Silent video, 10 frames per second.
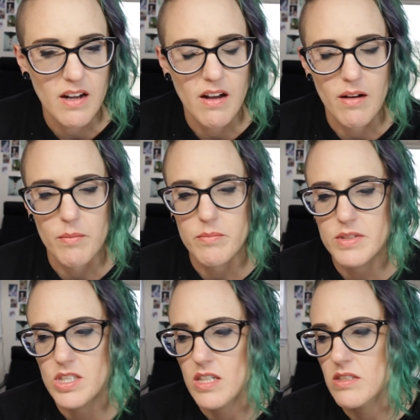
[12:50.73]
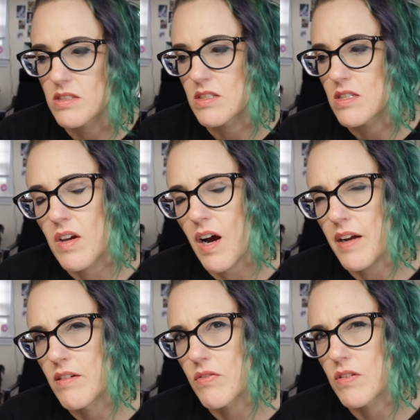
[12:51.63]
Um, just
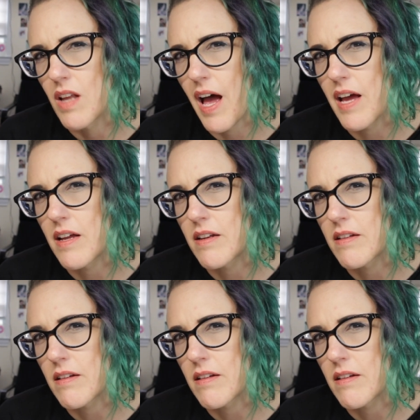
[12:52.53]
kind of let